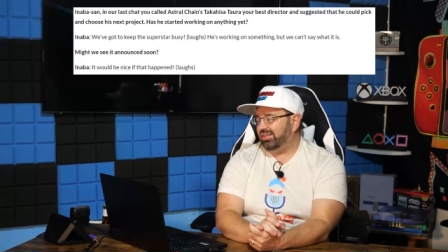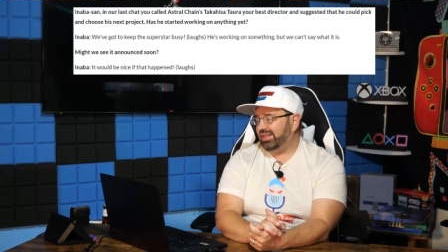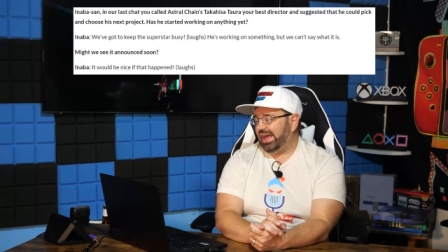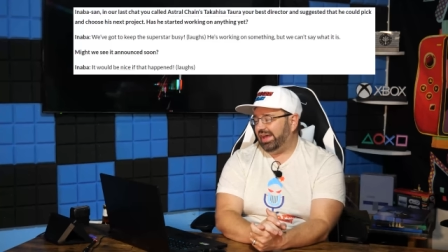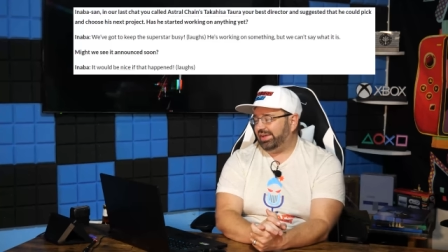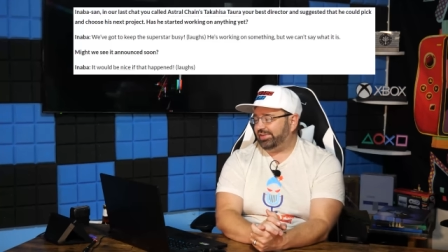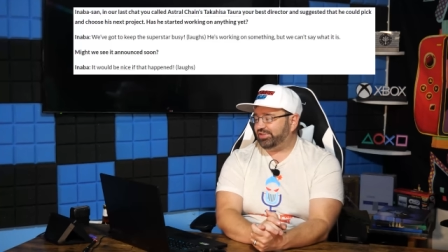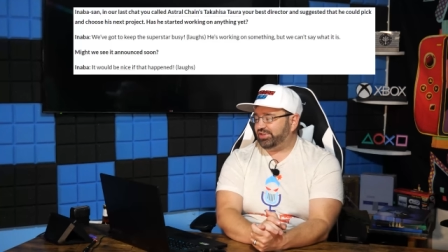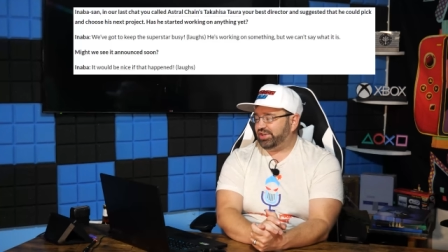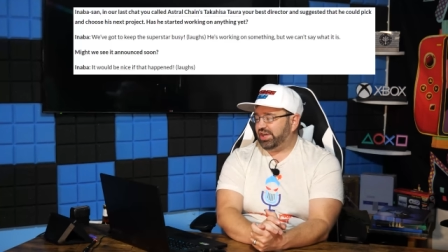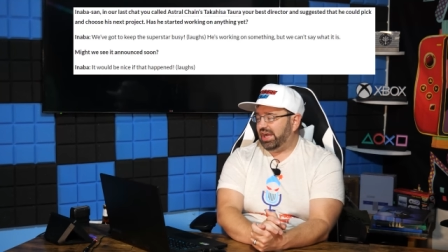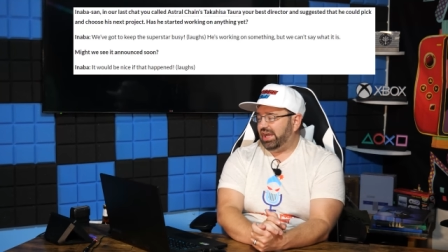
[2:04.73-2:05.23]

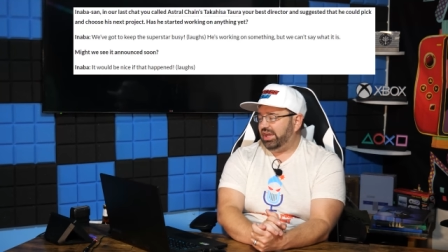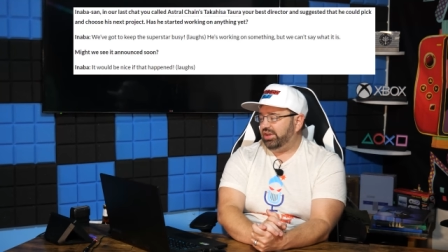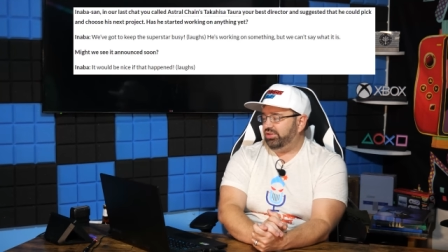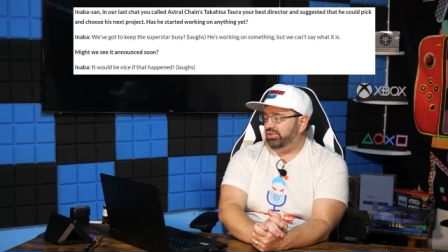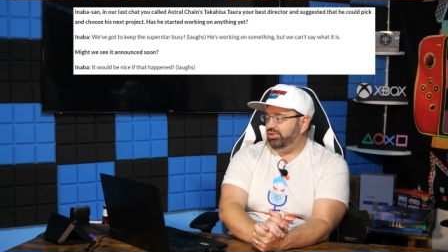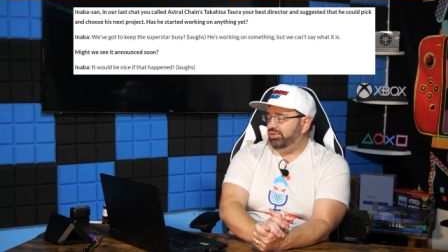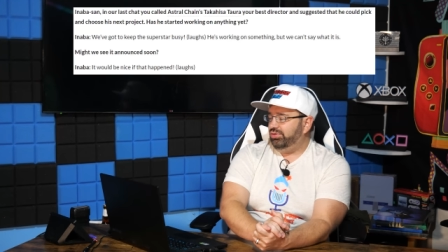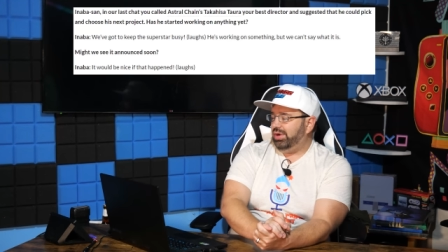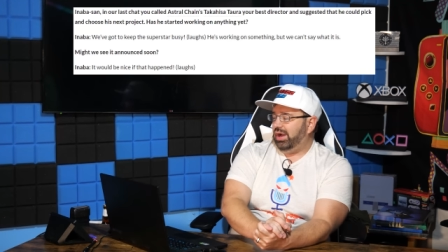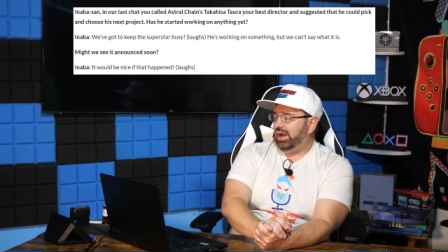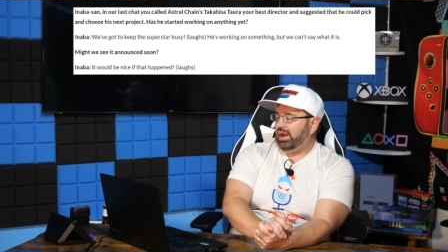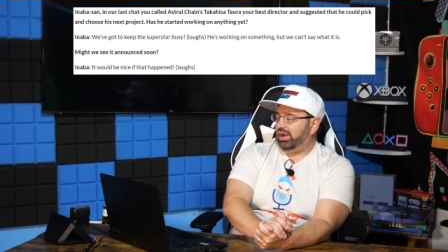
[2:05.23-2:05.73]
last chat,
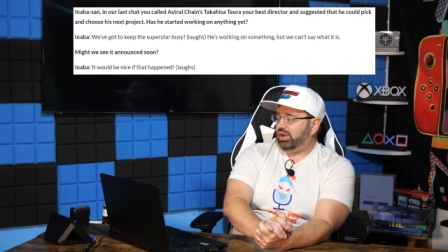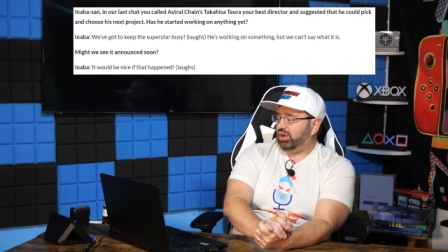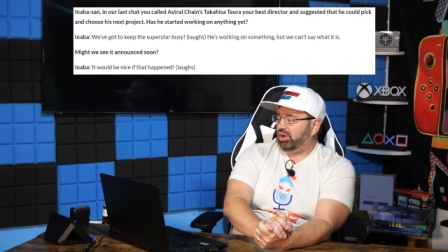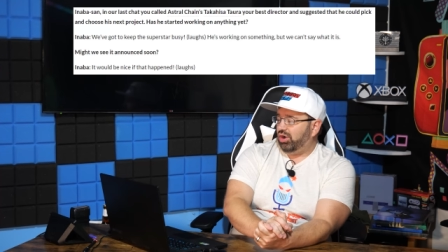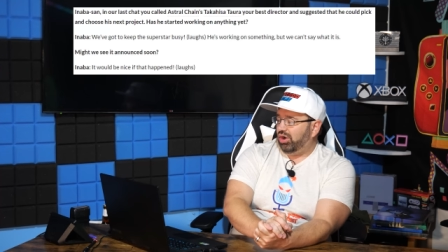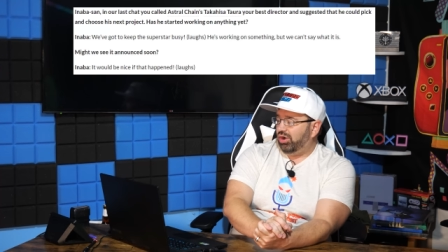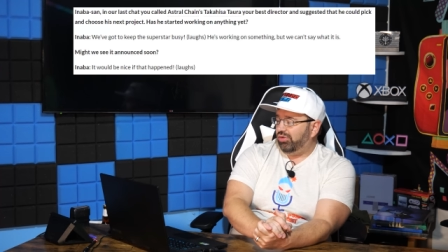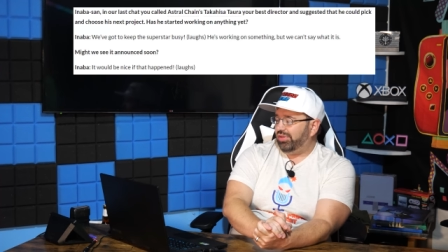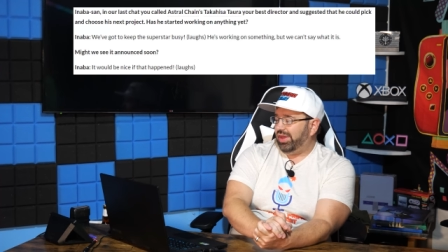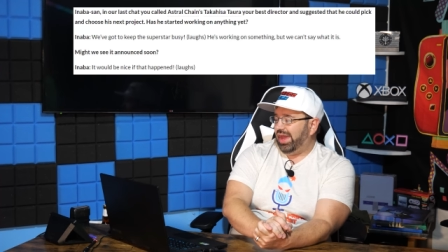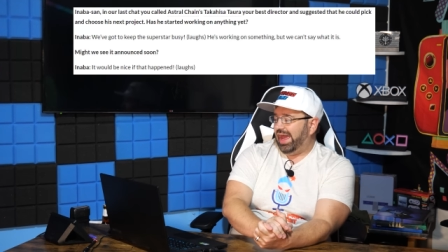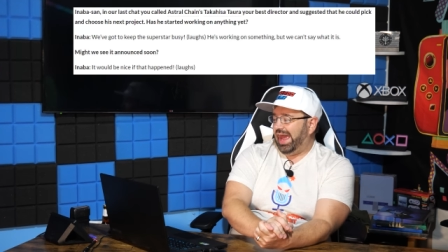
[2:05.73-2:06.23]
you
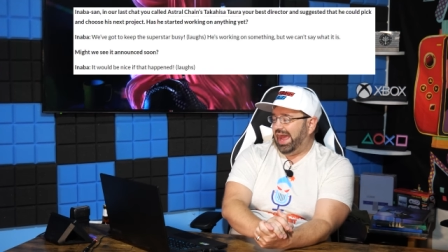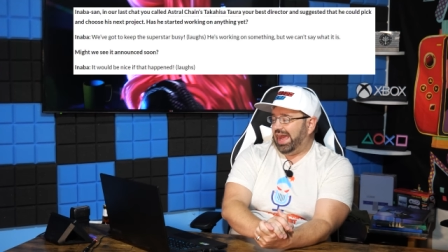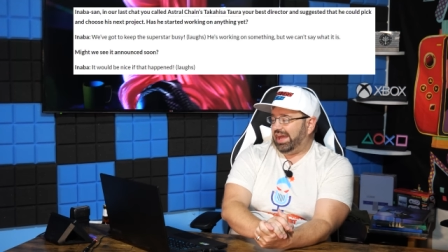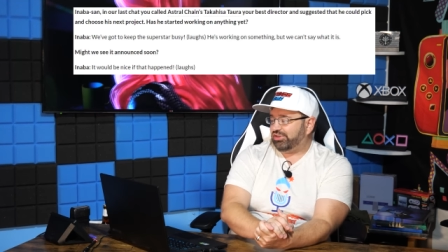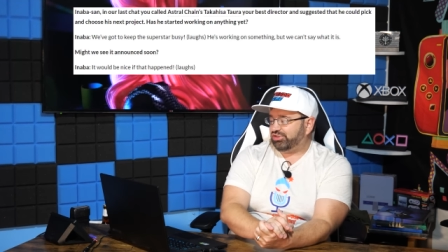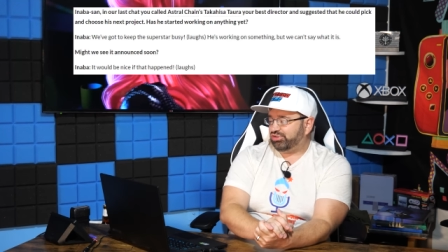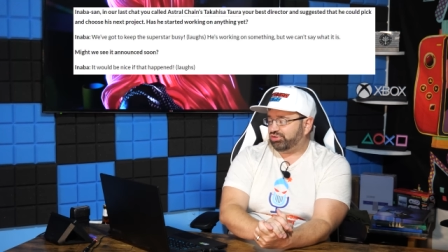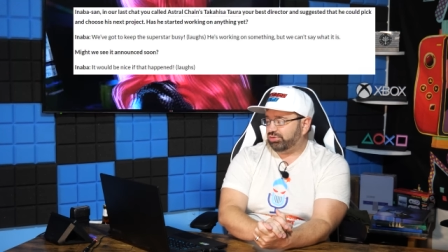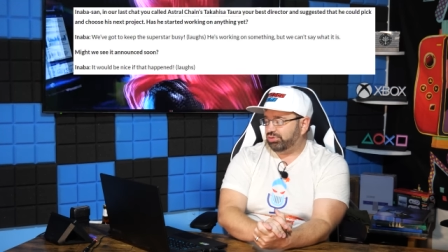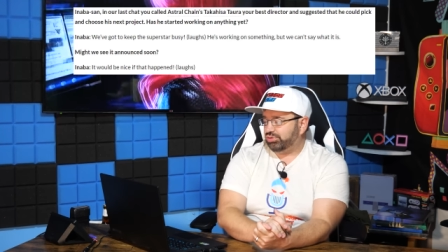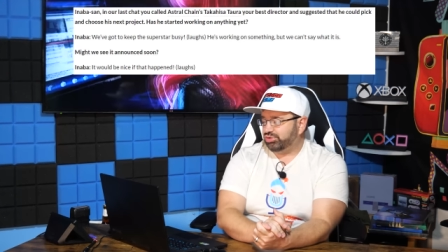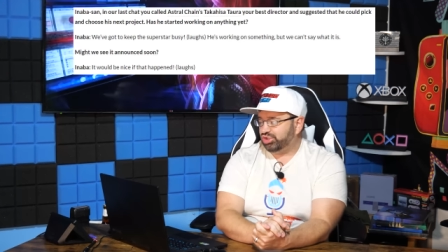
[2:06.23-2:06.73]
called
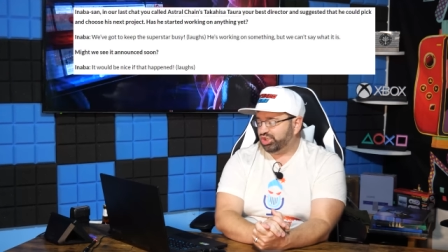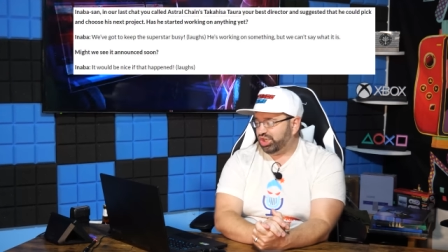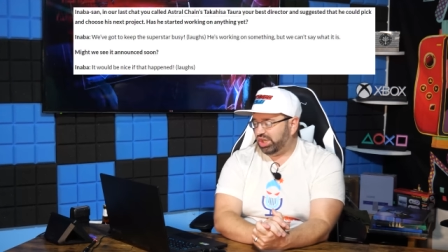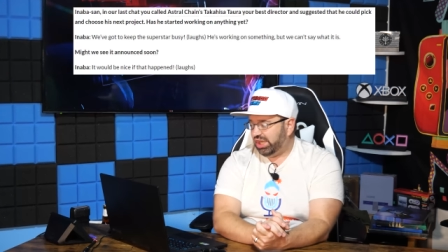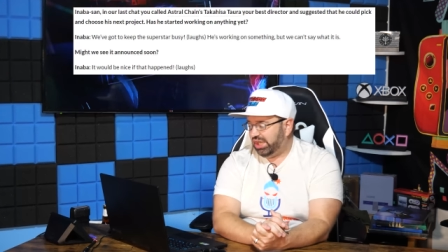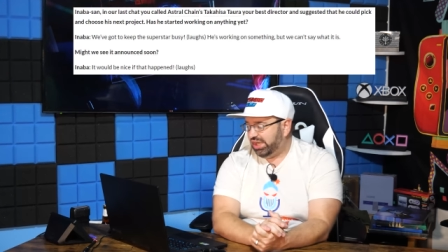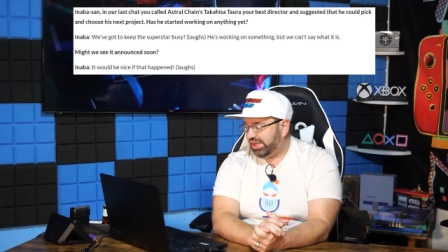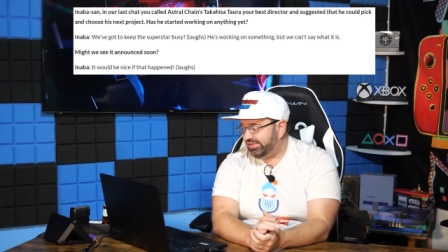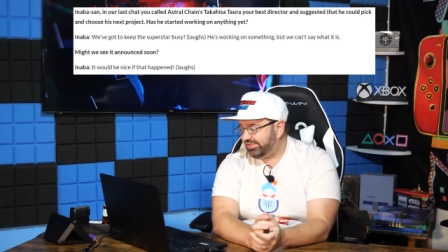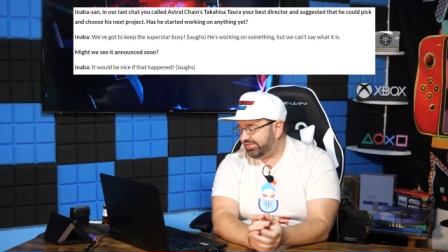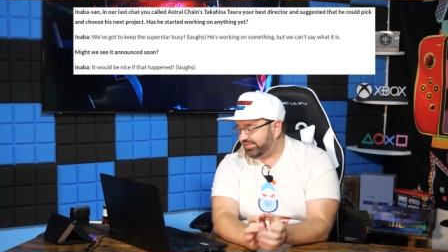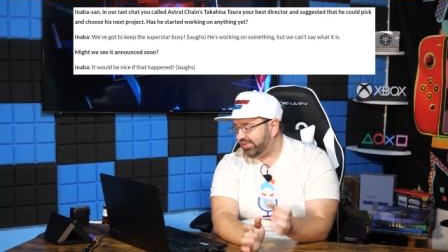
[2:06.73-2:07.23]
Astral
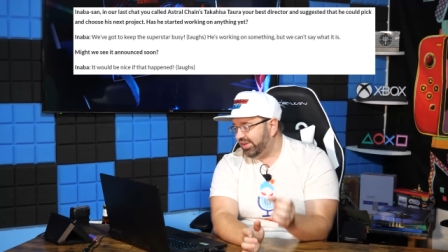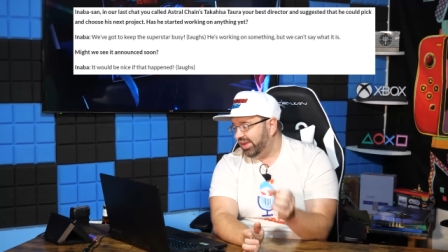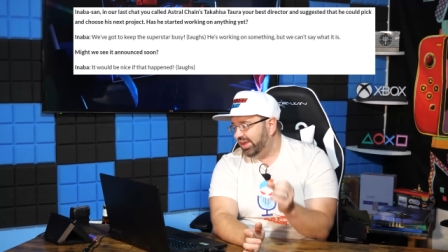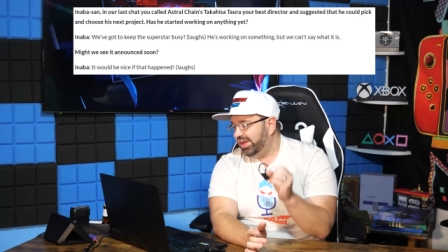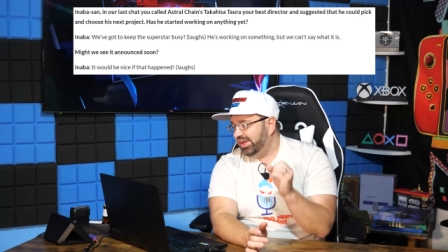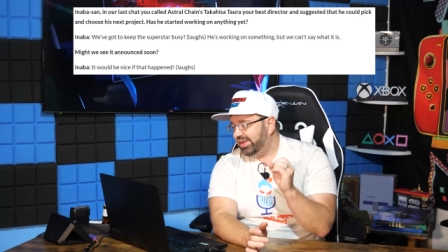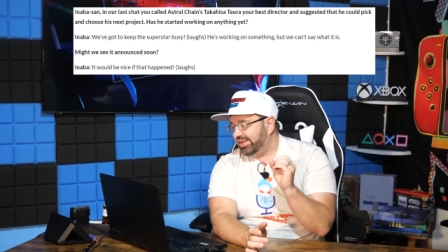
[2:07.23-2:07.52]
Chain's